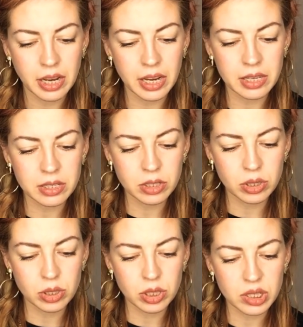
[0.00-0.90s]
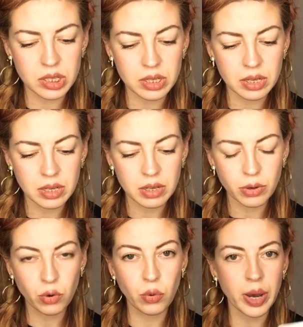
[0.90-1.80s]
and just
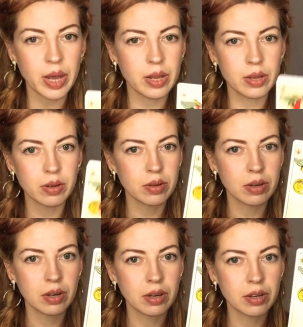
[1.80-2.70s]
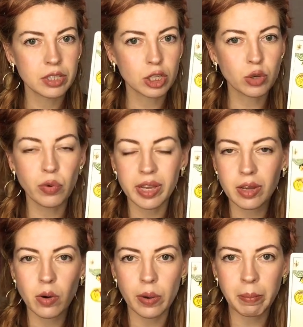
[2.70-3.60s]
quit just
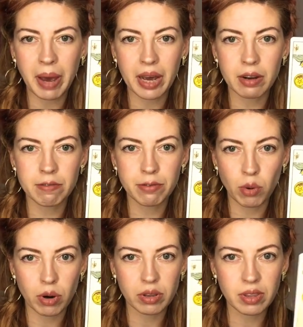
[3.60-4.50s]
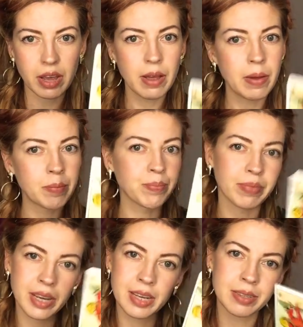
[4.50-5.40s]
quit going back and forth.
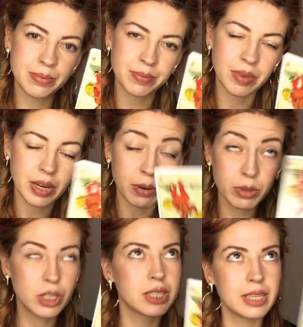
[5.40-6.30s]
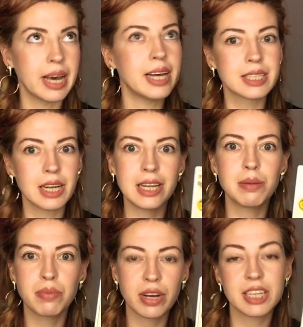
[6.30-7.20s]
Which is, yes, a
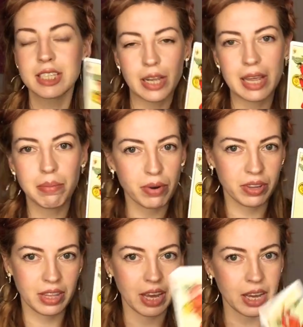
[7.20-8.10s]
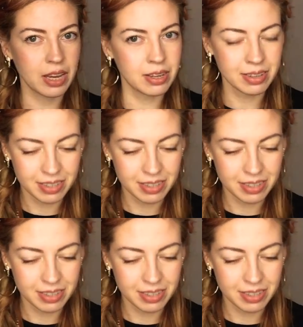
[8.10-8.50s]
Libra, it's a Libra thing